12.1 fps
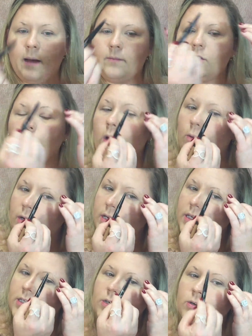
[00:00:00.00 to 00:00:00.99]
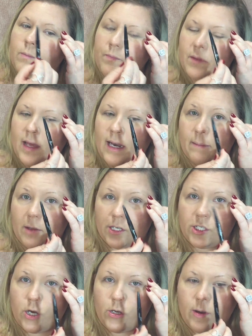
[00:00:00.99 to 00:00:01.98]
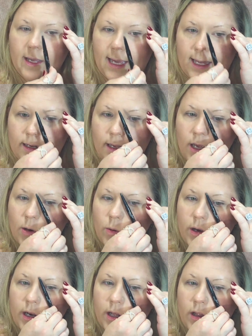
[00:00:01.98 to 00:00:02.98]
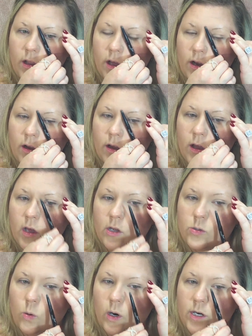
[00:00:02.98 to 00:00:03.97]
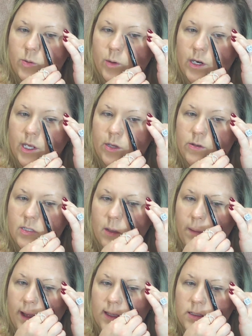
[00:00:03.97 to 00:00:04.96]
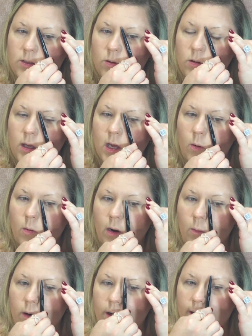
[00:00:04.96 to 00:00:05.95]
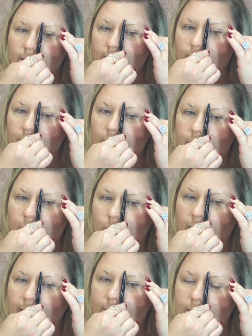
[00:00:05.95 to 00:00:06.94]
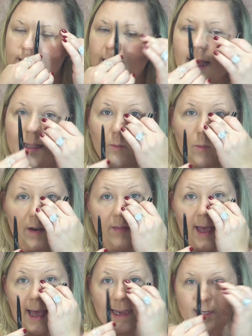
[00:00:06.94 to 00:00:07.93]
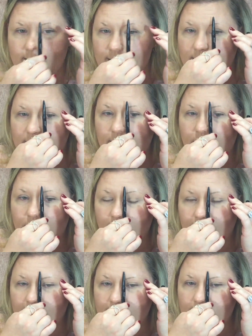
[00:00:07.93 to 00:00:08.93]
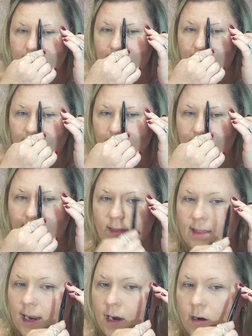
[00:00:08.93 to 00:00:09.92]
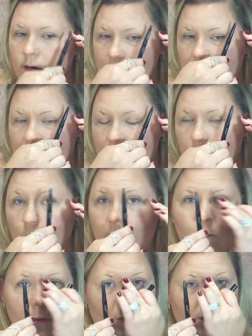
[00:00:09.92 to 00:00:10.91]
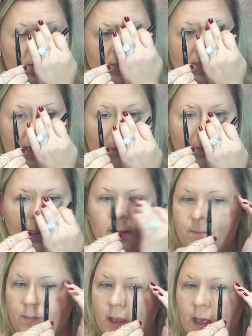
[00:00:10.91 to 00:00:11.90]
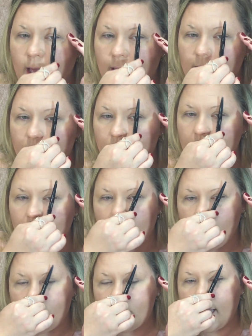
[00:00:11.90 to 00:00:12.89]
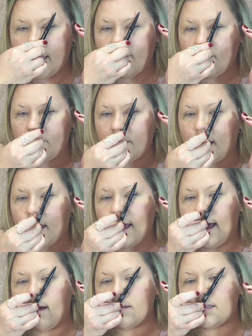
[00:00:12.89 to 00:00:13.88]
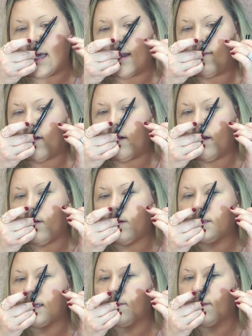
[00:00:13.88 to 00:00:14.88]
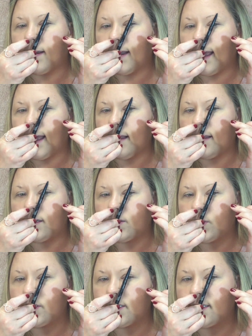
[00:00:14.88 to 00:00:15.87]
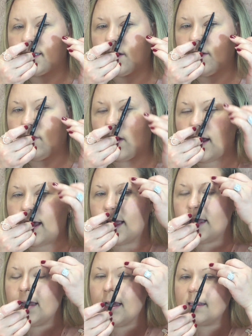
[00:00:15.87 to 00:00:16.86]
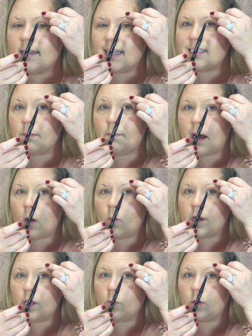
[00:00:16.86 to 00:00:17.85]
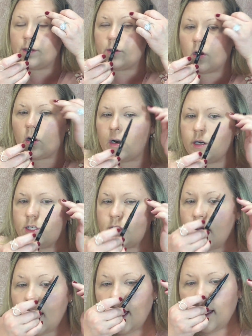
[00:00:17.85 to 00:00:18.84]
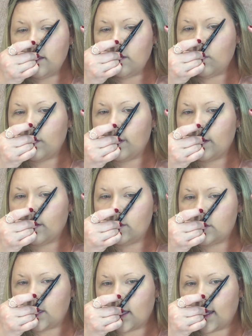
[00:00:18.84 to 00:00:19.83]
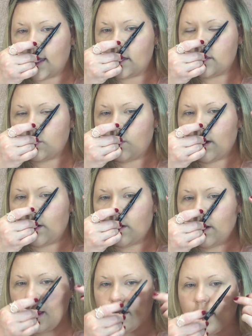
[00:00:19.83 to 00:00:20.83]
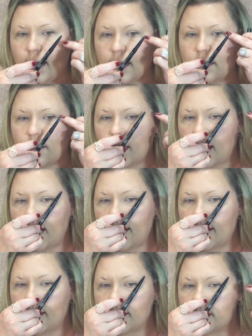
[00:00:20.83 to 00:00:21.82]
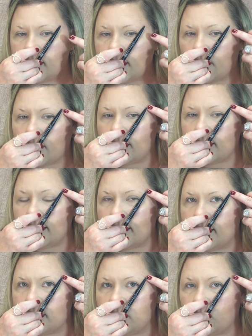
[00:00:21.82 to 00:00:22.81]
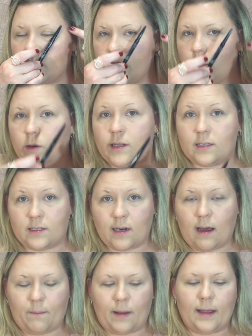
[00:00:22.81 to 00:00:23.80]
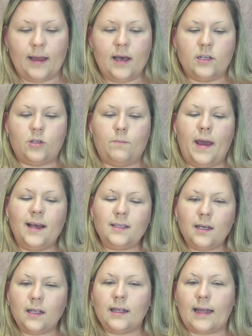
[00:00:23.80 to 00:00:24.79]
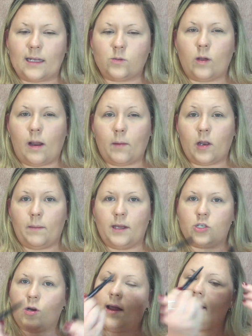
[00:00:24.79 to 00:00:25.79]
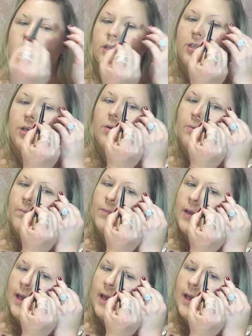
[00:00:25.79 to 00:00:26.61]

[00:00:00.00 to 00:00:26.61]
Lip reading: So what we're gonna do, and I'm gonna show you again, we're gonna look towards, we're gonna use the pencil, we're gonna come right beside where the eye tear duct is, right there, that's where we wanna stop it. Then we're gonna take it from the outside of our nose and we're gonna angle it towards the center of our eye. That's about where you want your arch. And then we're gonna go to the end to where the end of the eye is here. And that is where you wanna stop it. So basically that's what I'm gonna be trying to do,